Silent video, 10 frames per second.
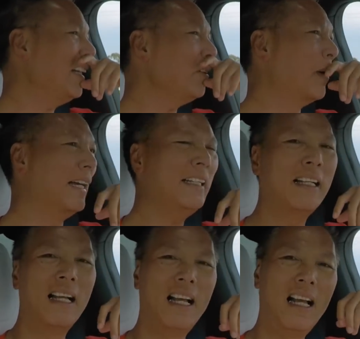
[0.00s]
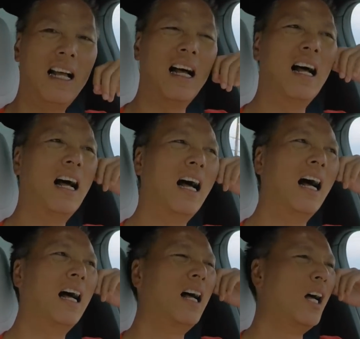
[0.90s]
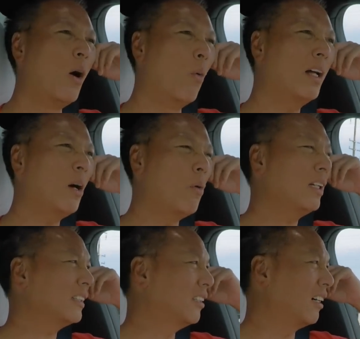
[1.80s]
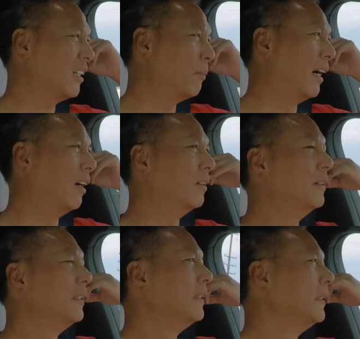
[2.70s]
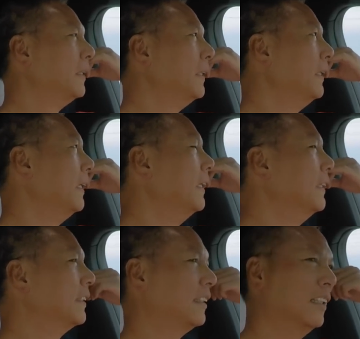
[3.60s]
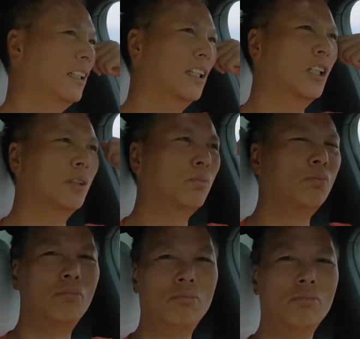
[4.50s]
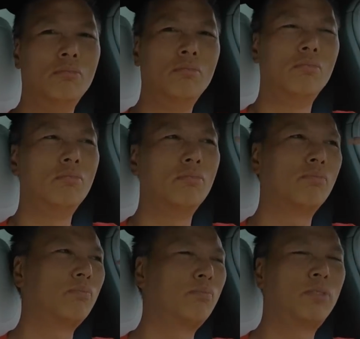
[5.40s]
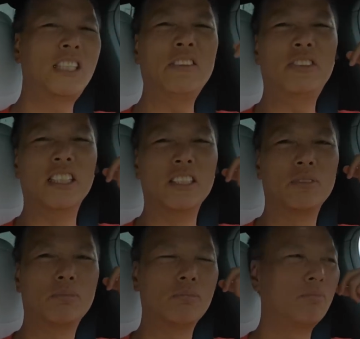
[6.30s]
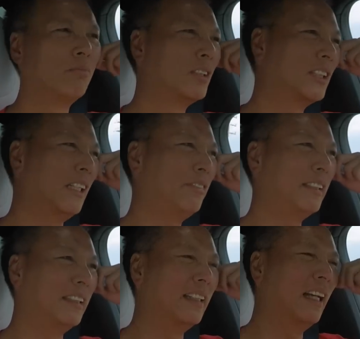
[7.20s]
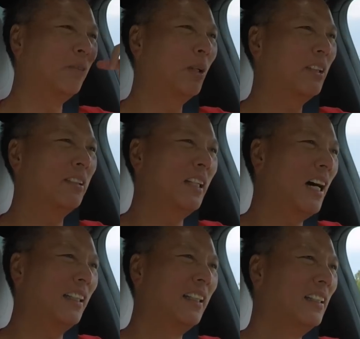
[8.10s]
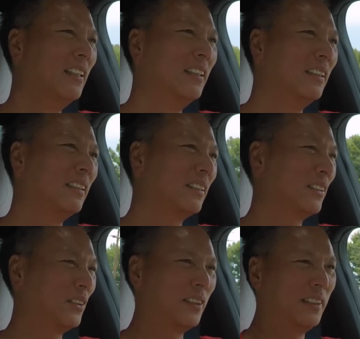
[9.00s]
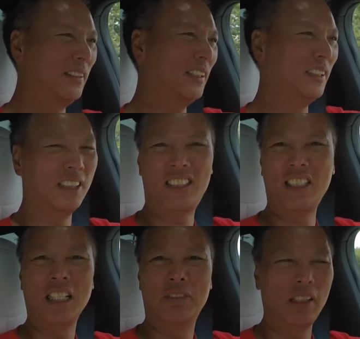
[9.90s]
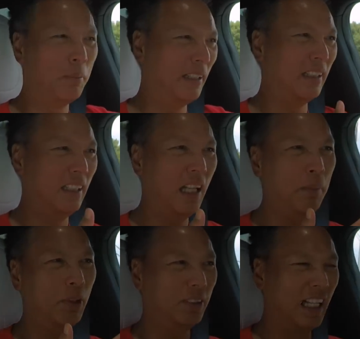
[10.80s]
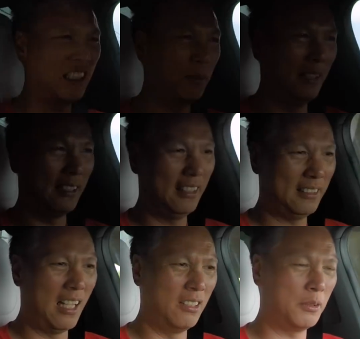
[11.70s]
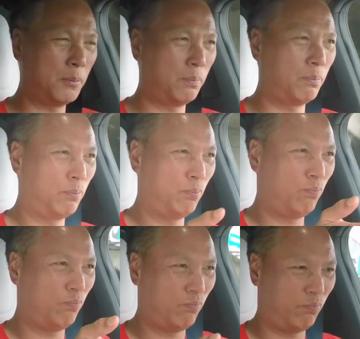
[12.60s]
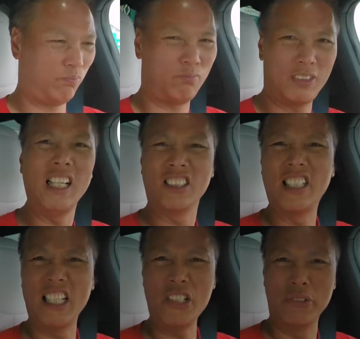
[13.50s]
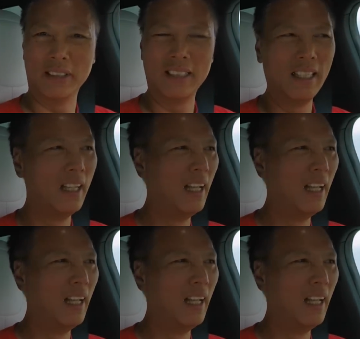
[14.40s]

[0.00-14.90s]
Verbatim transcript: anyway, uh, what I want to talk about is uh, safety, safety, and whether or not this is safe. I mean, a lot of people are asking me like, "This sounds sounds dangerous,"